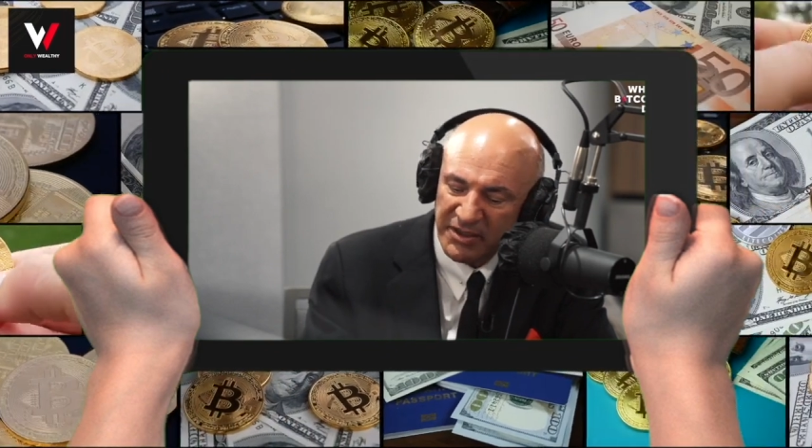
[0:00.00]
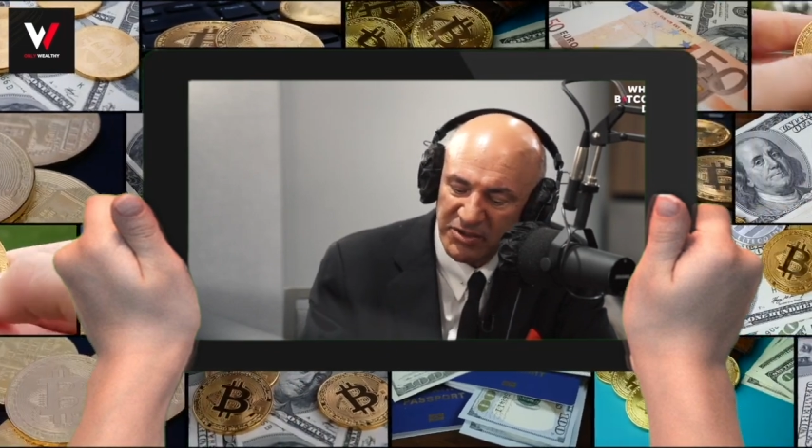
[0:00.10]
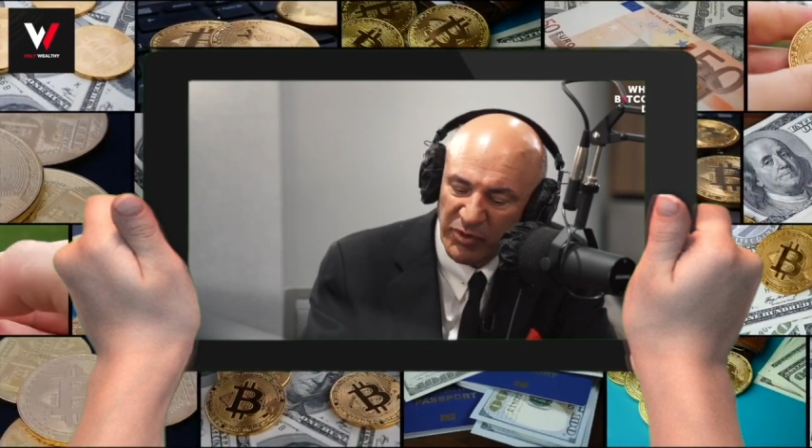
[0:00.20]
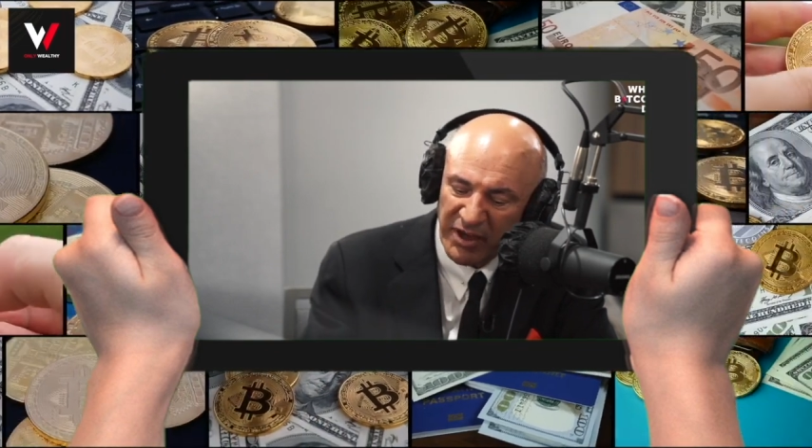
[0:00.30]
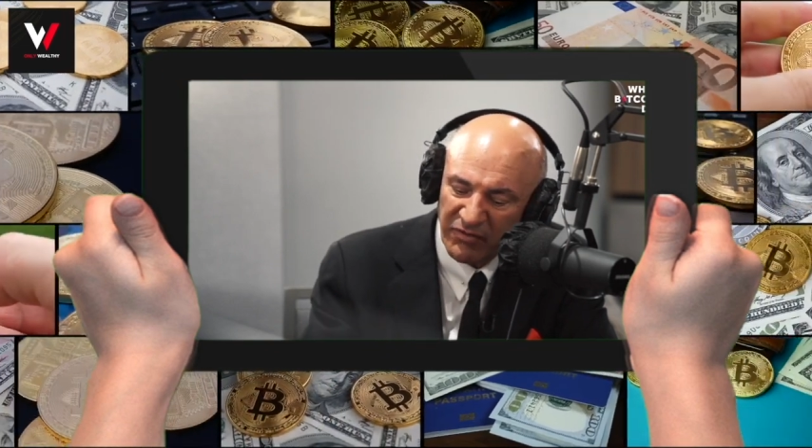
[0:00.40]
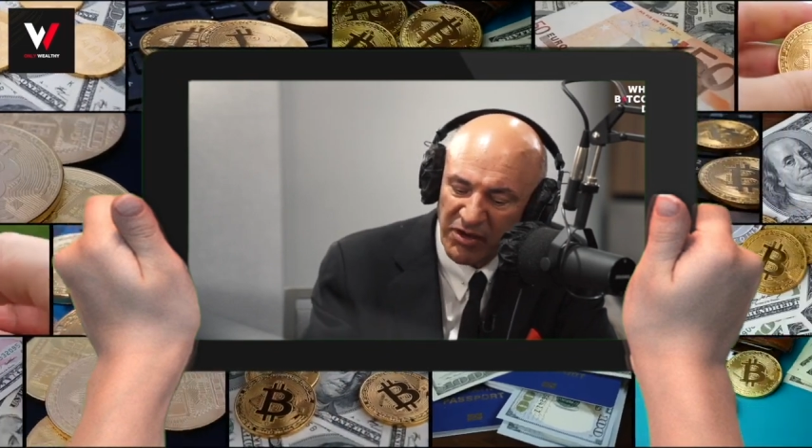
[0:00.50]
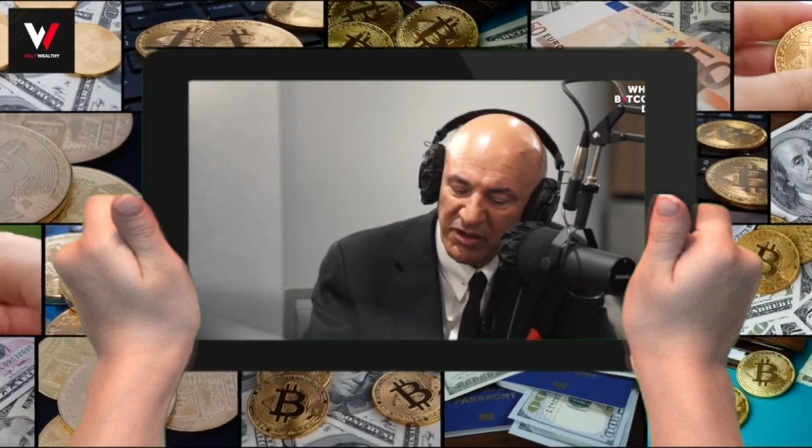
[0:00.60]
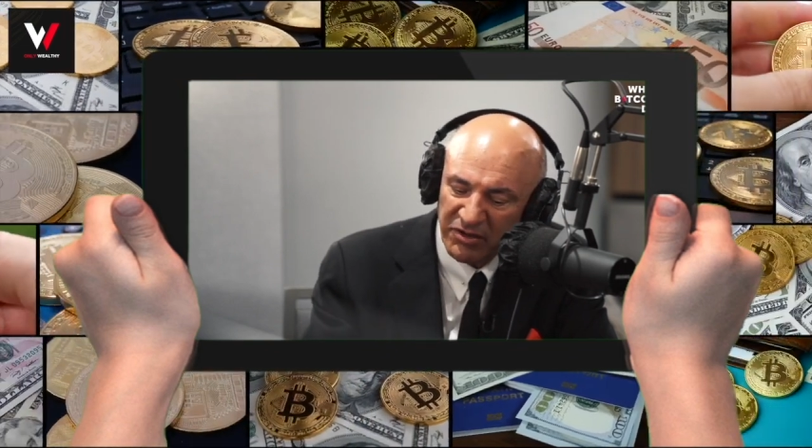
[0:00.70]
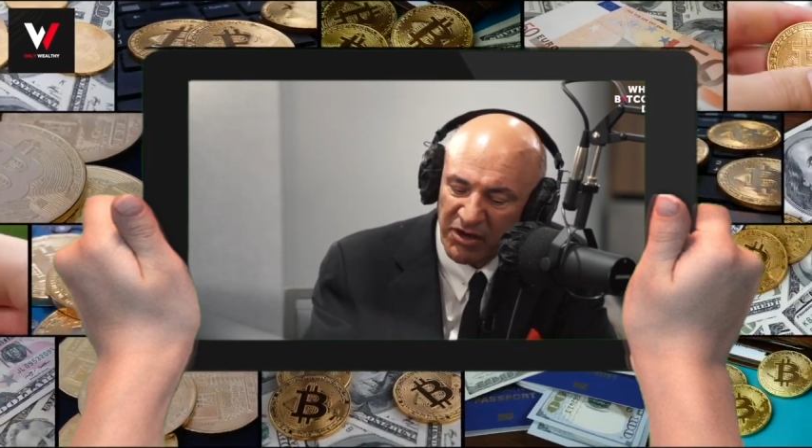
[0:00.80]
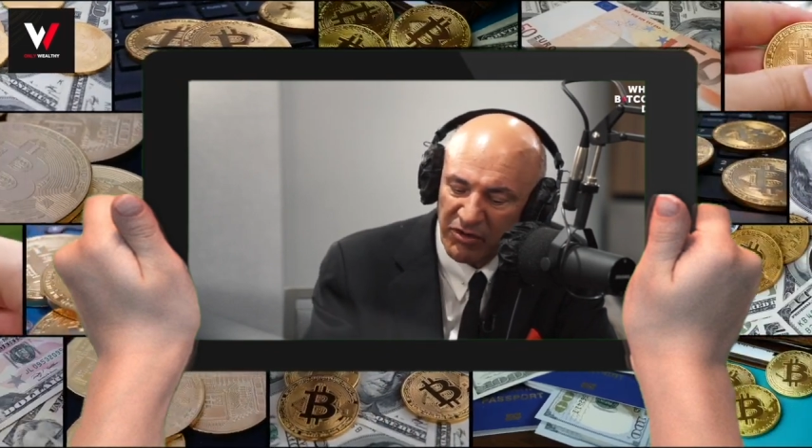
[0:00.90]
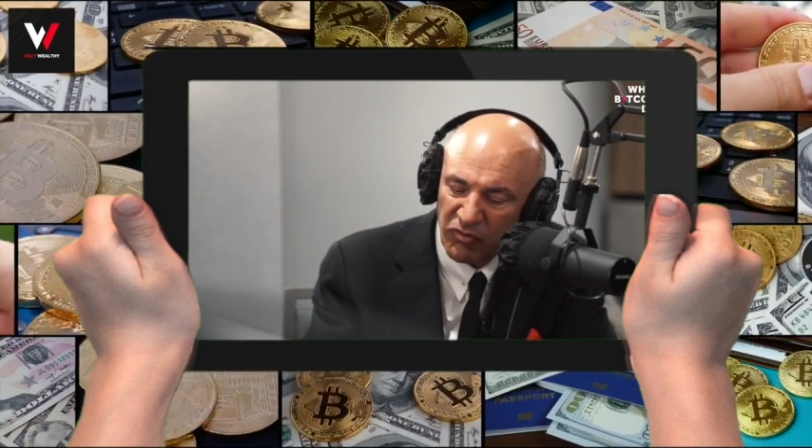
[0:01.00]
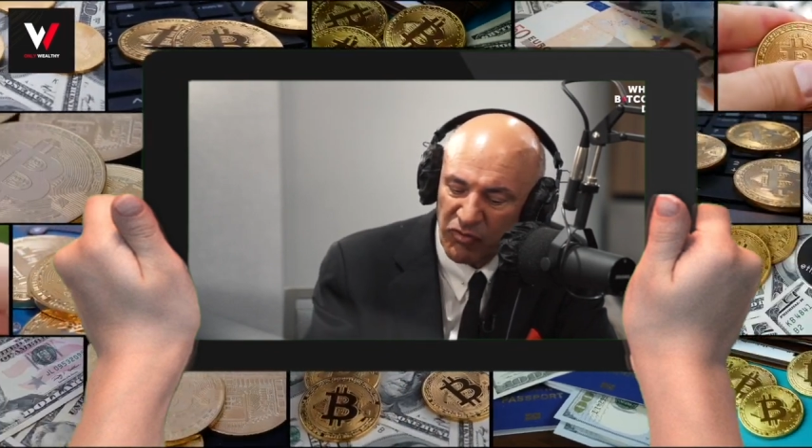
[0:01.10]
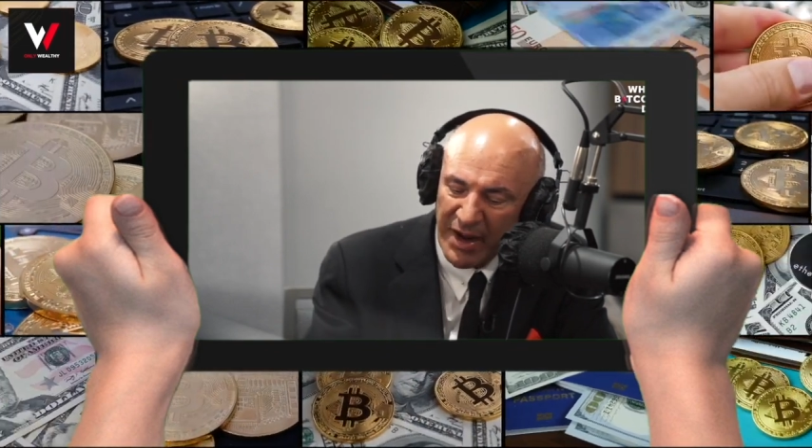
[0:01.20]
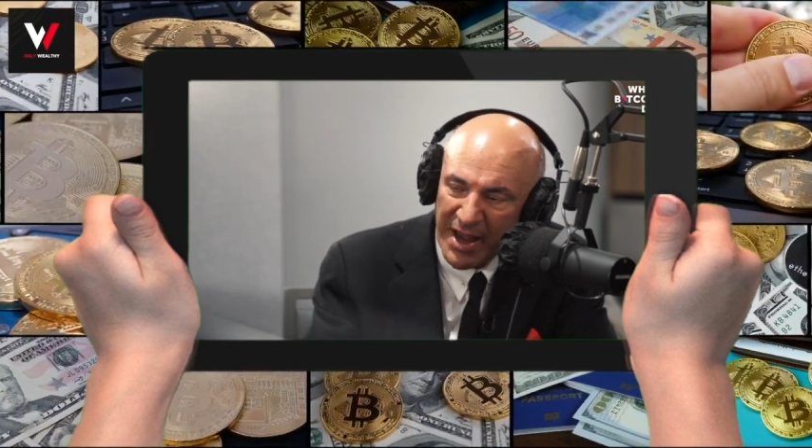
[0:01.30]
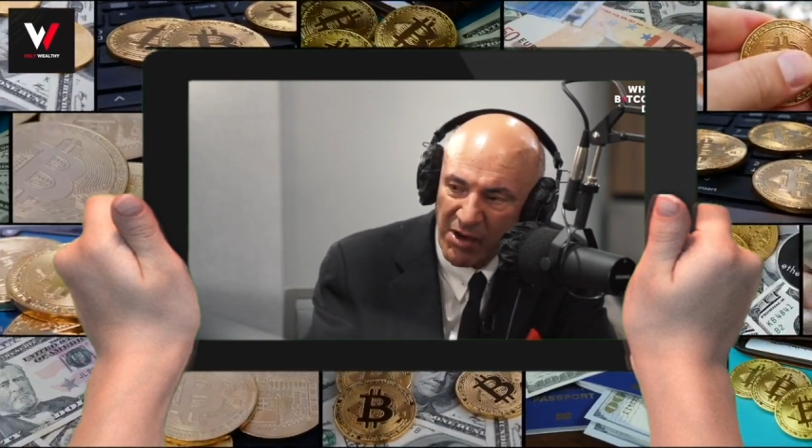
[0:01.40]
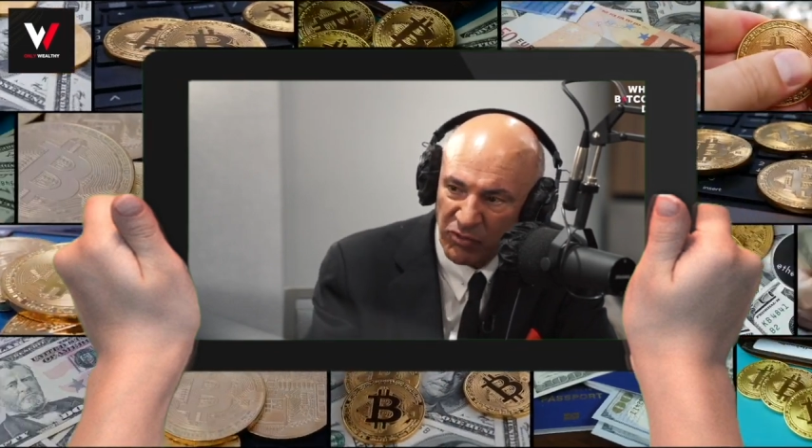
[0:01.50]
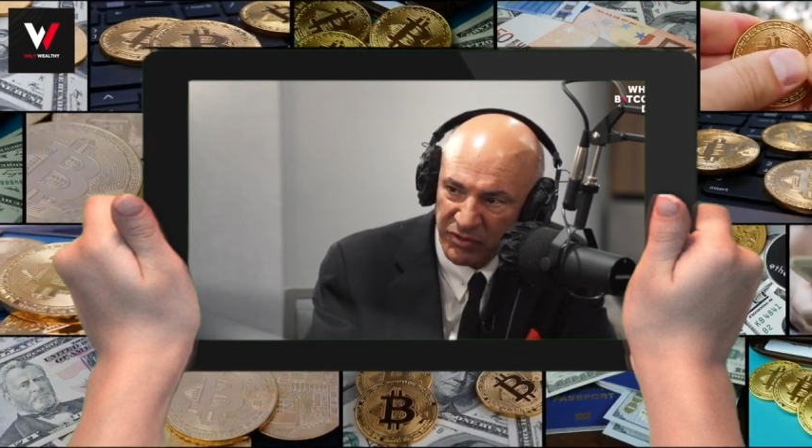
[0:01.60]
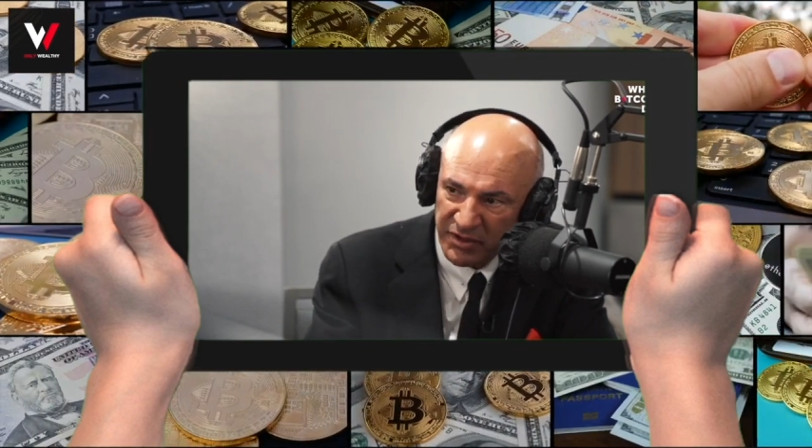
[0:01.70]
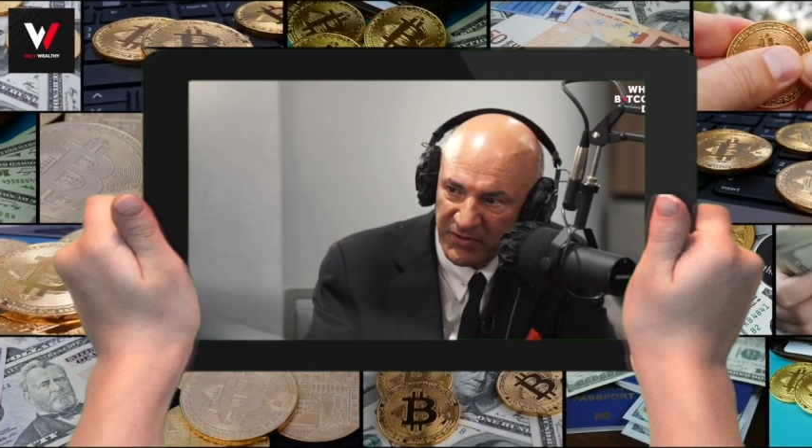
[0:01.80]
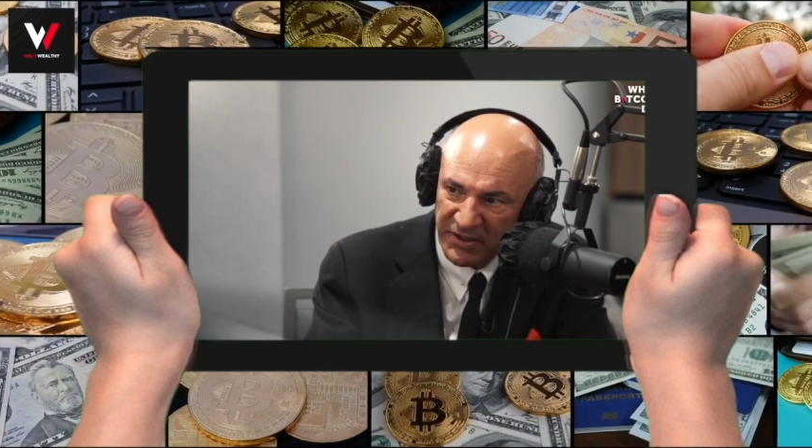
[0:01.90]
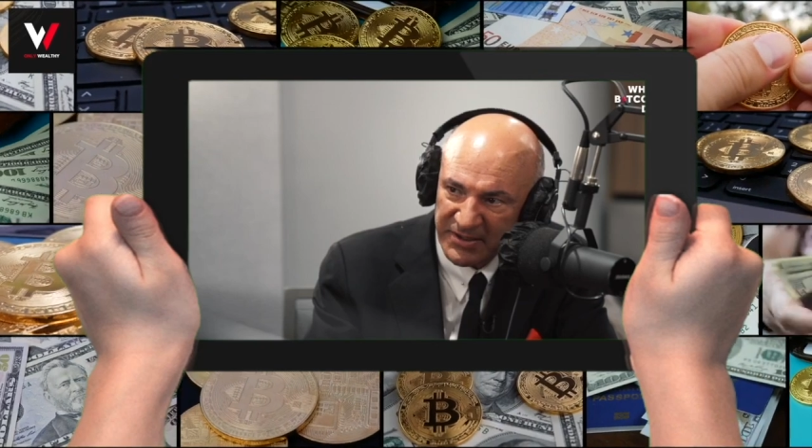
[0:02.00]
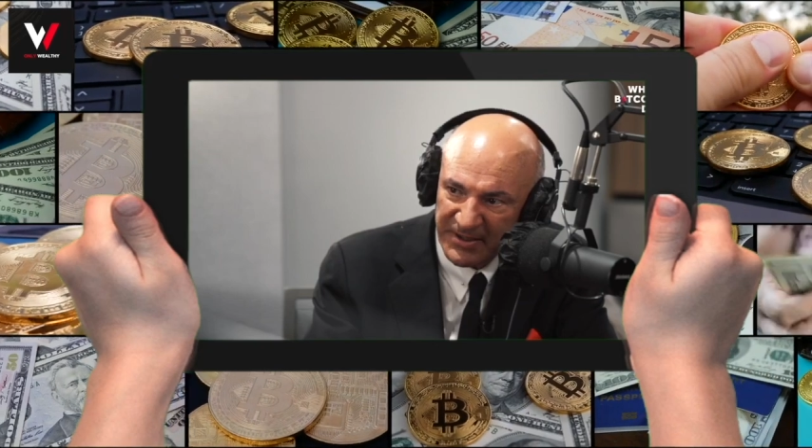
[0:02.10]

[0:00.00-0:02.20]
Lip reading: is we have not got around this